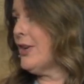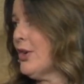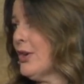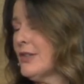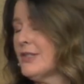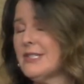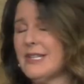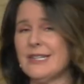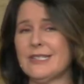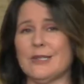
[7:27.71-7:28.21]

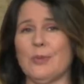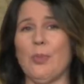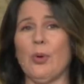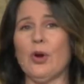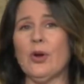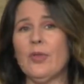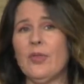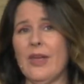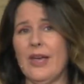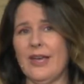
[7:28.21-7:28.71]
her sixth
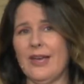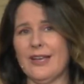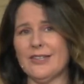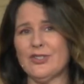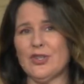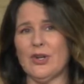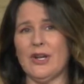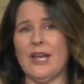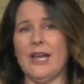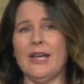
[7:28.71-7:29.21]
birthday
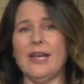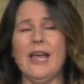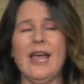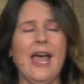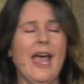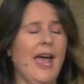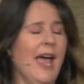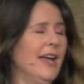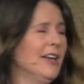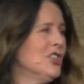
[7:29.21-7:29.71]
yesterday,
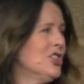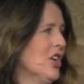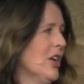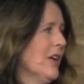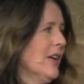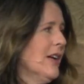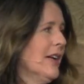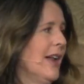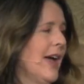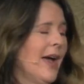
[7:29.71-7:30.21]
and
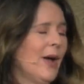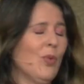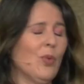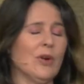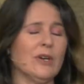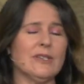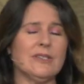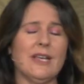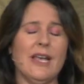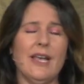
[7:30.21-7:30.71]
Sharon and I
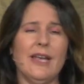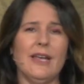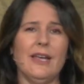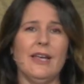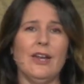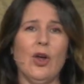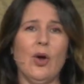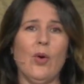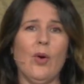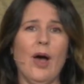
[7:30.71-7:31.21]
were saying,
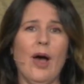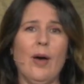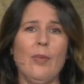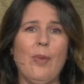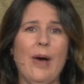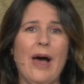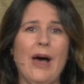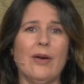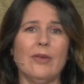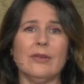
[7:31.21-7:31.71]
you know,
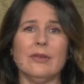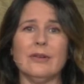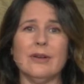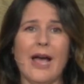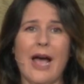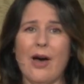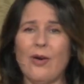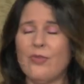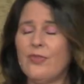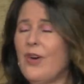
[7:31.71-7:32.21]
about
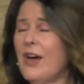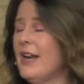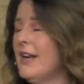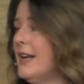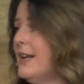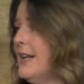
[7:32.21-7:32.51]
how fun it